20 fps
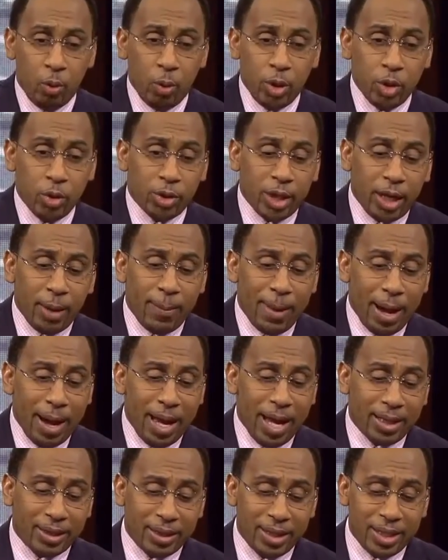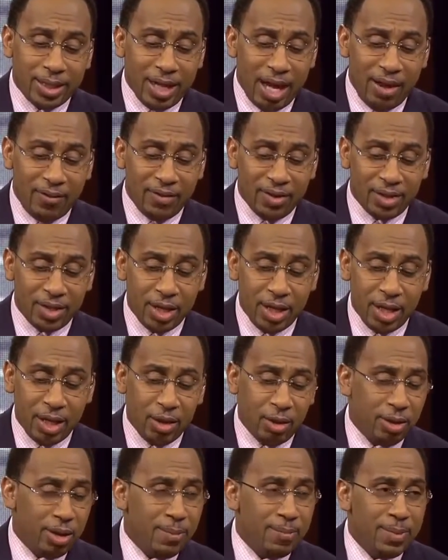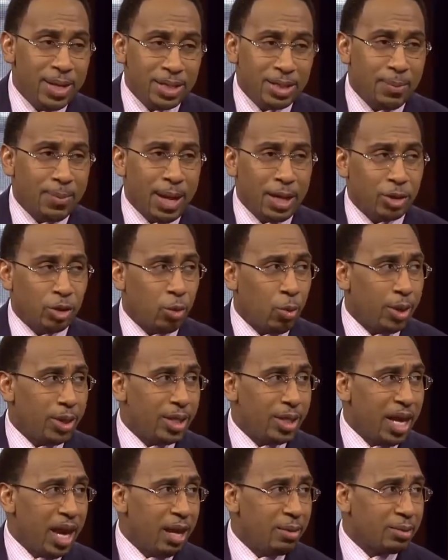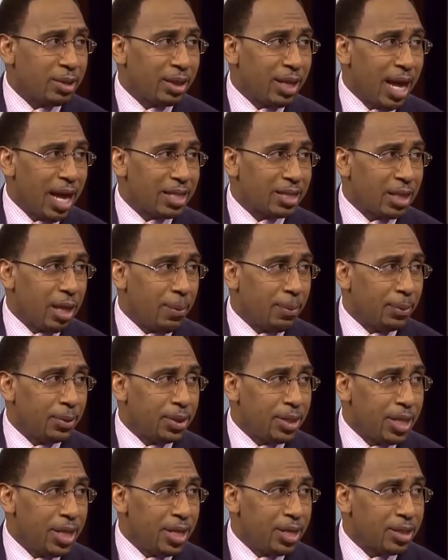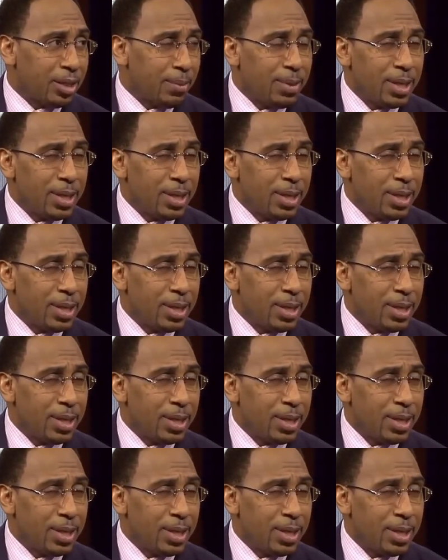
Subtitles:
when you think about Anthony Davis, he only missed about 20 games the last couple of years.